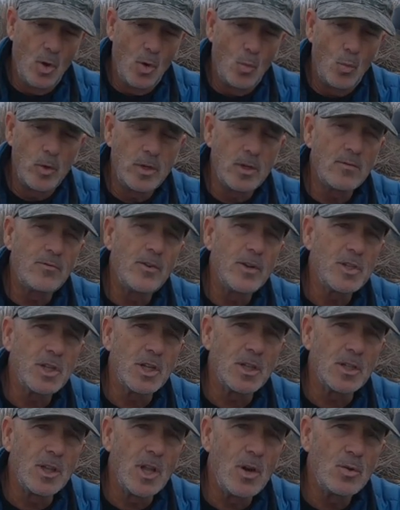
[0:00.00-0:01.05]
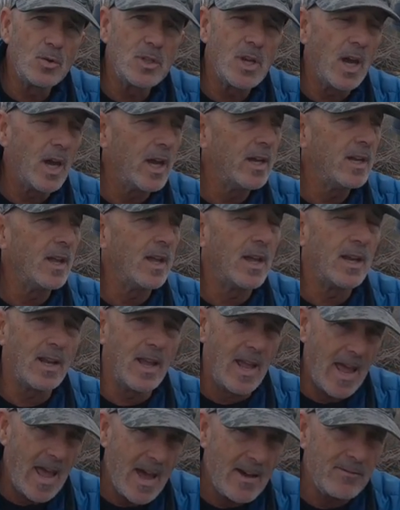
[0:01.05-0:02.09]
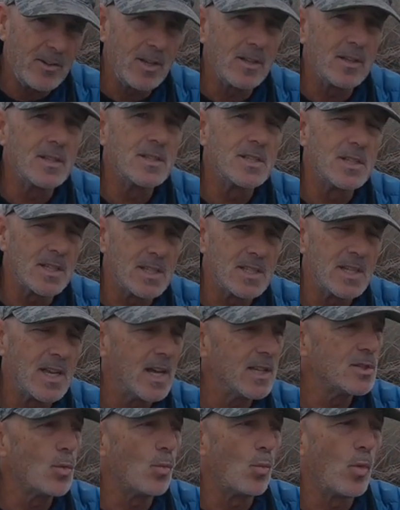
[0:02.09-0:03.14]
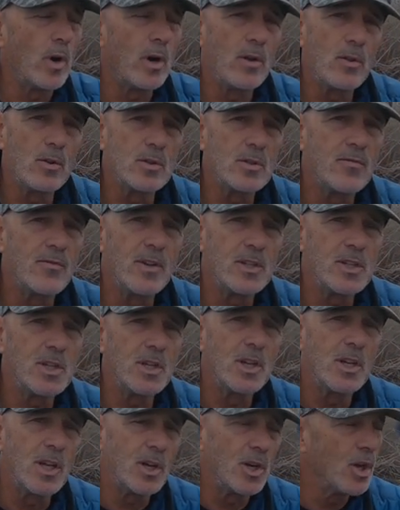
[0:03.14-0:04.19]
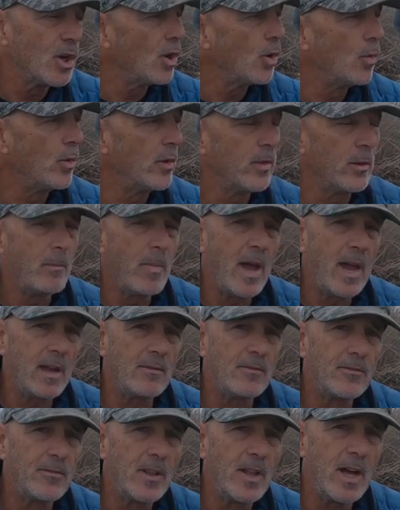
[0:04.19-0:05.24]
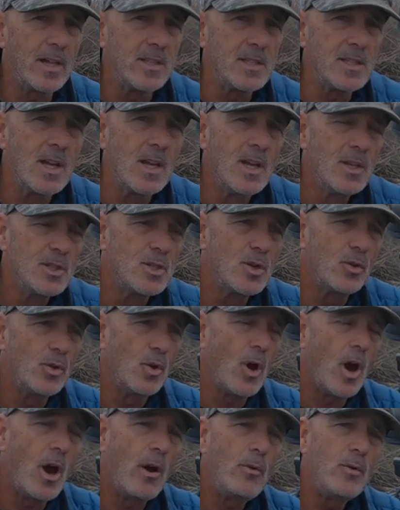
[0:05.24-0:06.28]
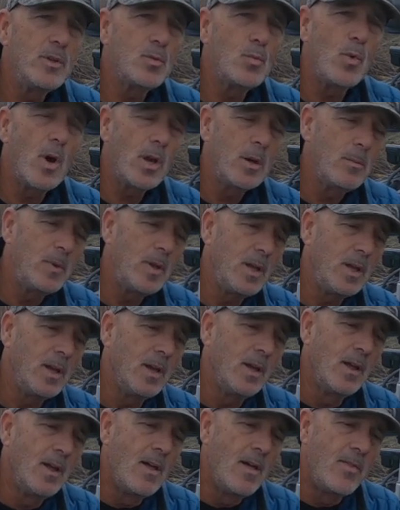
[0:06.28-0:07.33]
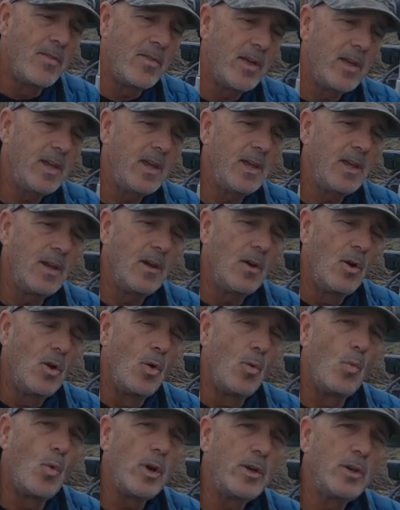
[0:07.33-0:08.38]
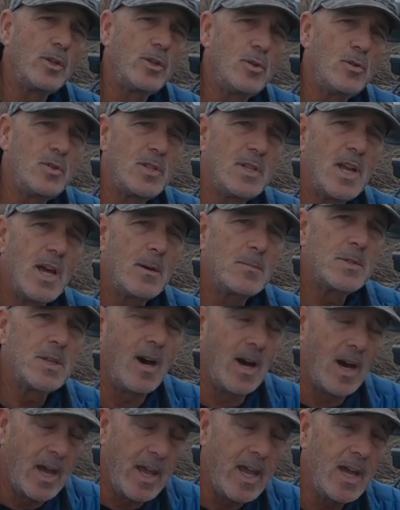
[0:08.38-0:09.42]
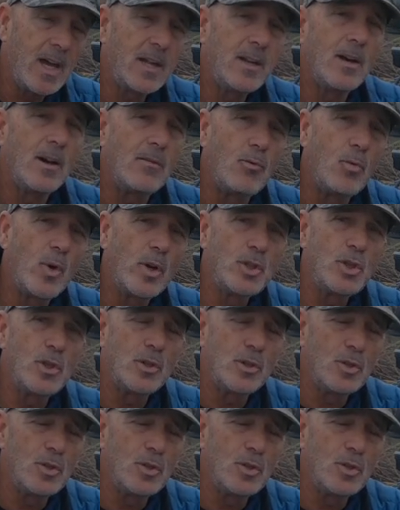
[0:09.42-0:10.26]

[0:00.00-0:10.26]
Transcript: when you're fishing low tide and having success, where are those fish going to go when the bank floods? So you always want to be thinking one or two steps ahead of what you're